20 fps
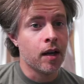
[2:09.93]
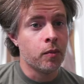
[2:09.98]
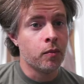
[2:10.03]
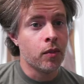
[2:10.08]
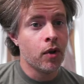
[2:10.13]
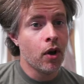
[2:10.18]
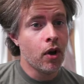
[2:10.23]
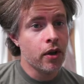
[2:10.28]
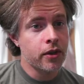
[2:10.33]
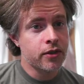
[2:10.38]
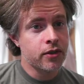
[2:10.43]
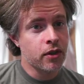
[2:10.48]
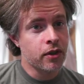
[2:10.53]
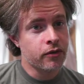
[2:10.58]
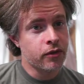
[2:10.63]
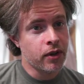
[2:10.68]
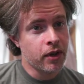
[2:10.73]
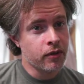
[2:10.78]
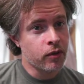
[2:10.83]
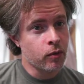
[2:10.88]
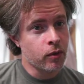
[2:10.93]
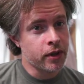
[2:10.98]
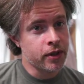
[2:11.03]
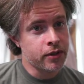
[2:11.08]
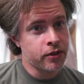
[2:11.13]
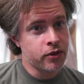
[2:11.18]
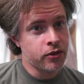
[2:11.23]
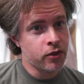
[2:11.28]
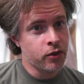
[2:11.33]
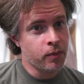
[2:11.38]
Also, if you ever wanted to
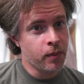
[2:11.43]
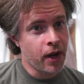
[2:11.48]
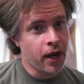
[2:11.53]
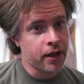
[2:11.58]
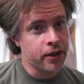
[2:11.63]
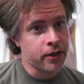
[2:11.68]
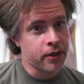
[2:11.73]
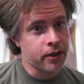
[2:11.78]
do minor,